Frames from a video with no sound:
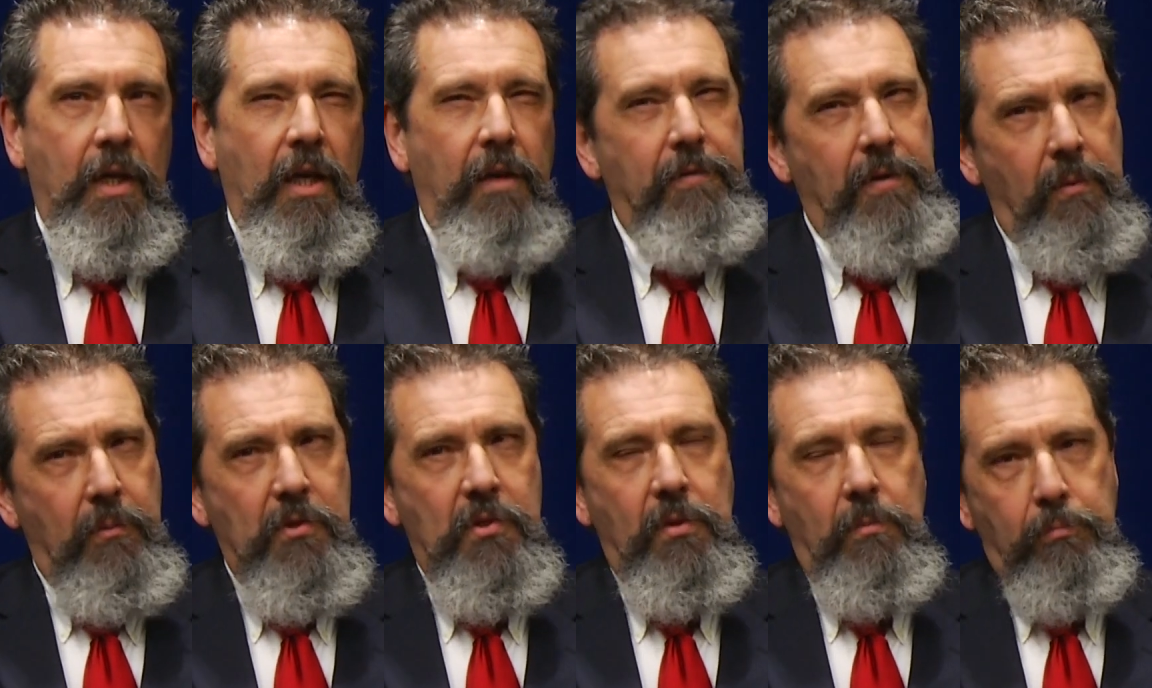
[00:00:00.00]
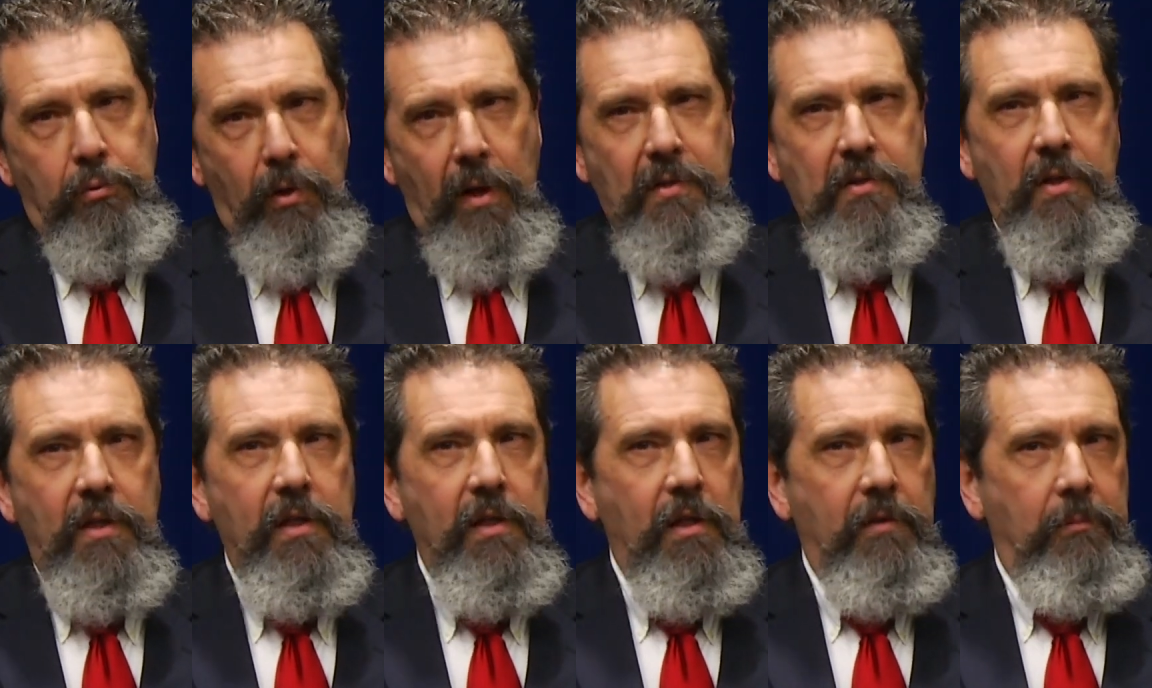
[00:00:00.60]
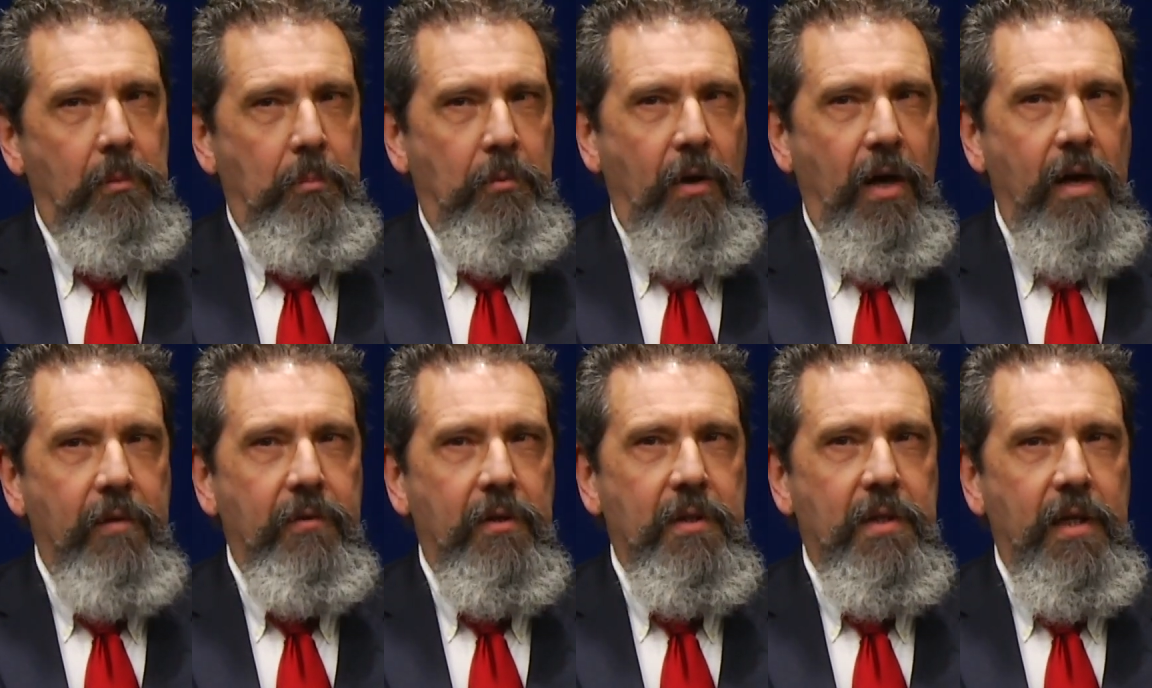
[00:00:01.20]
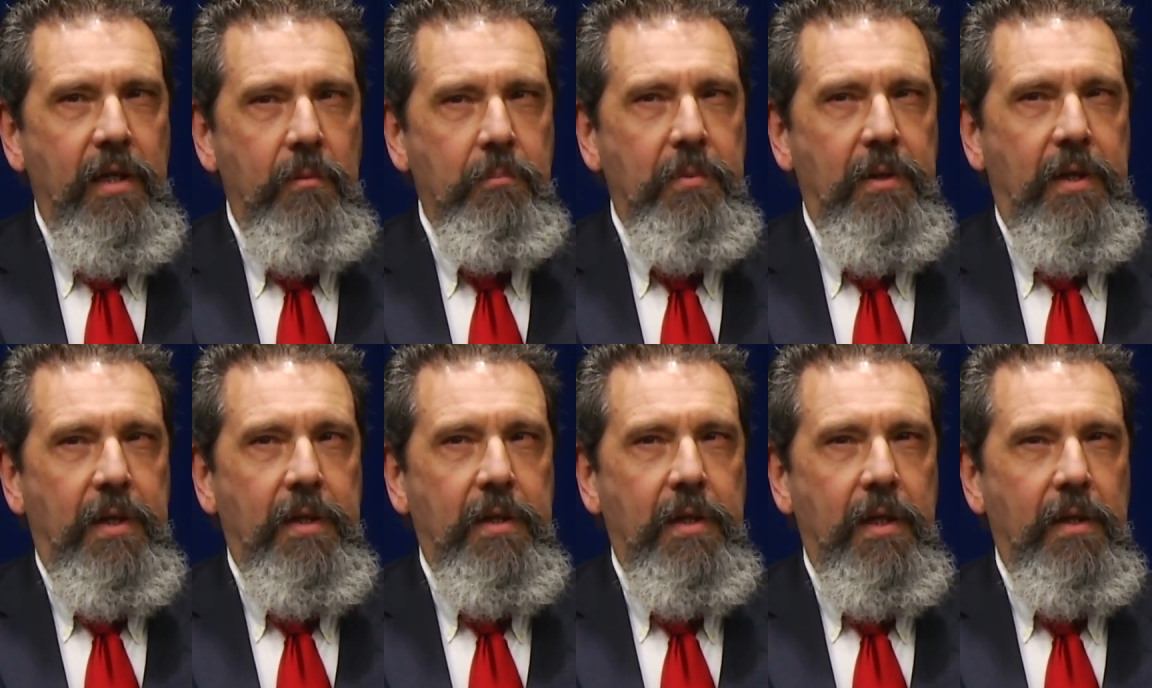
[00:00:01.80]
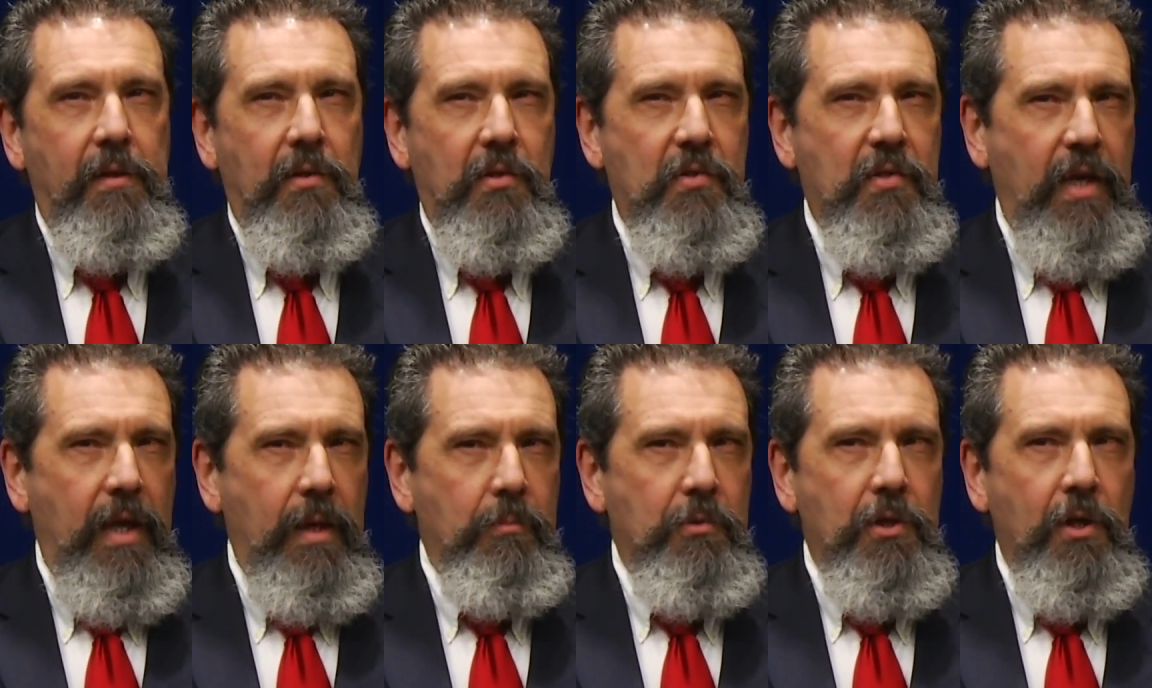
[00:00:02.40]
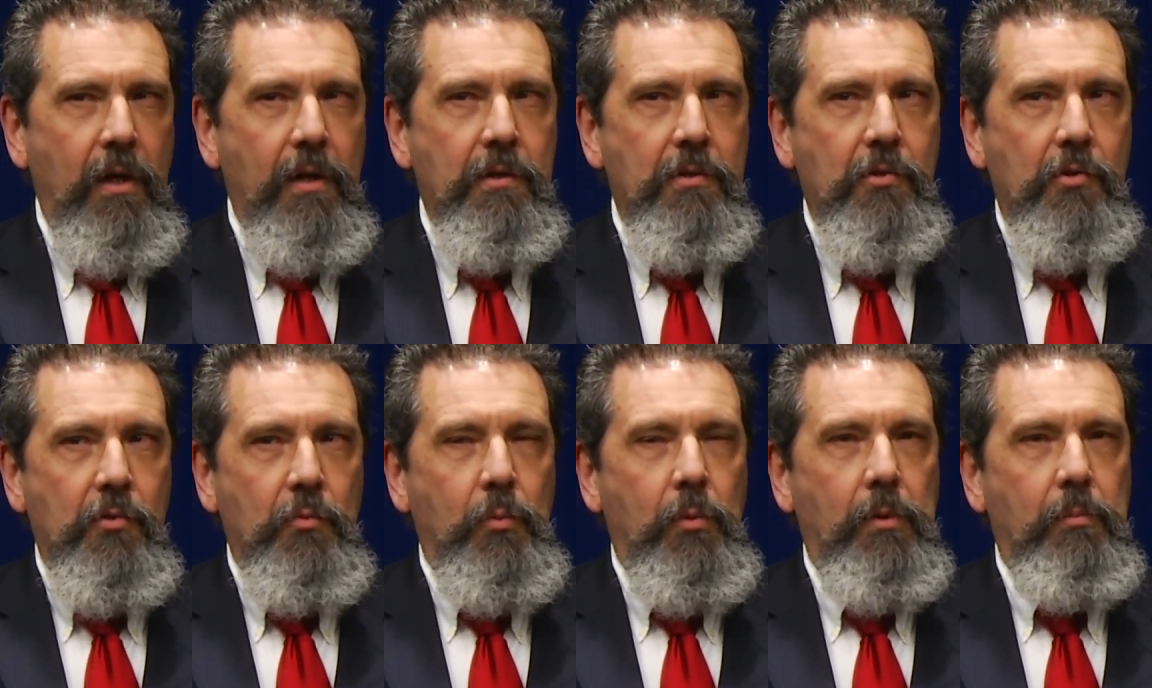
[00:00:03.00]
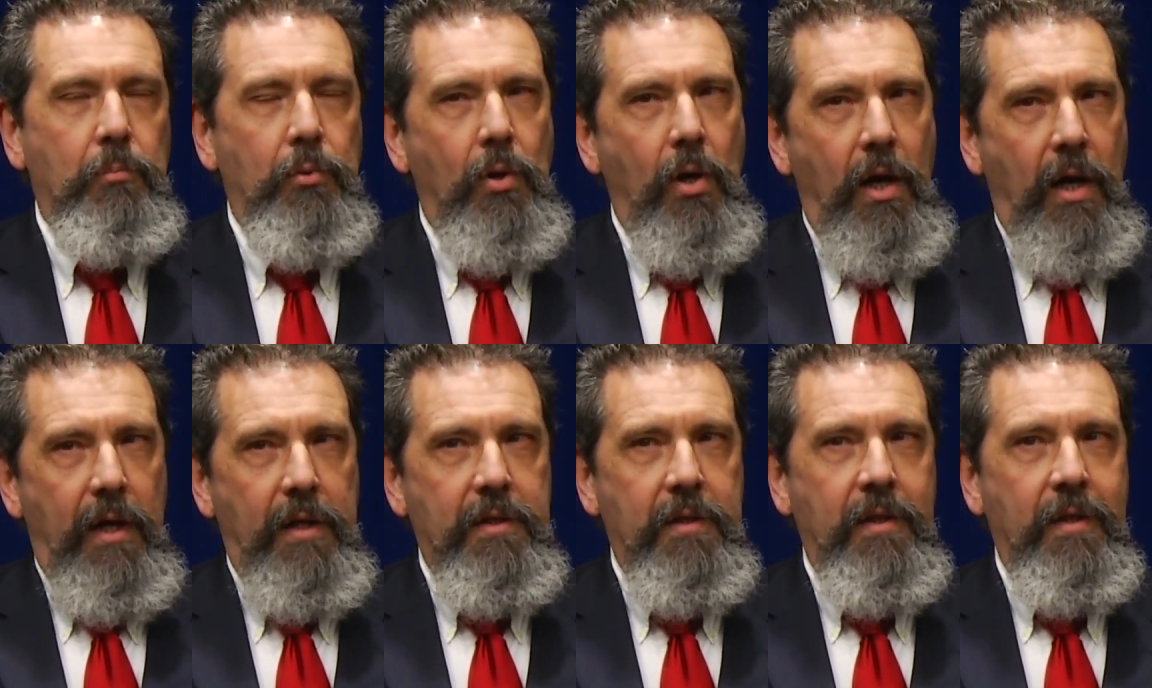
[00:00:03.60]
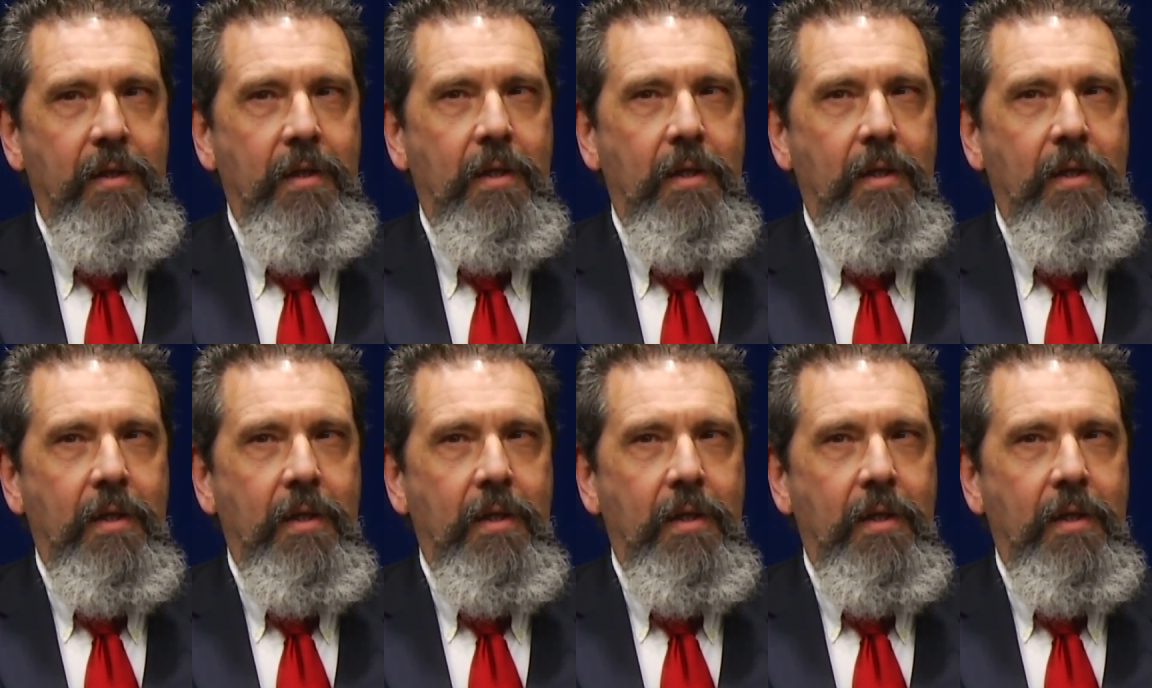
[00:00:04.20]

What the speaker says: If he was the president of a private company and the same charges were brought,